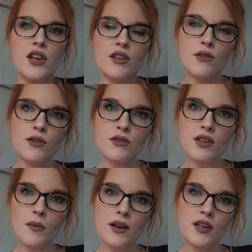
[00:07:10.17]
you
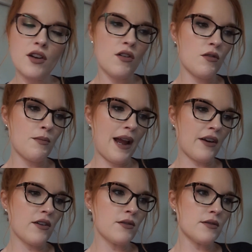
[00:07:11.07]
usually want to know
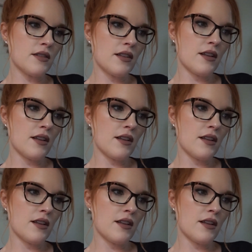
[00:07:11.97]
macros.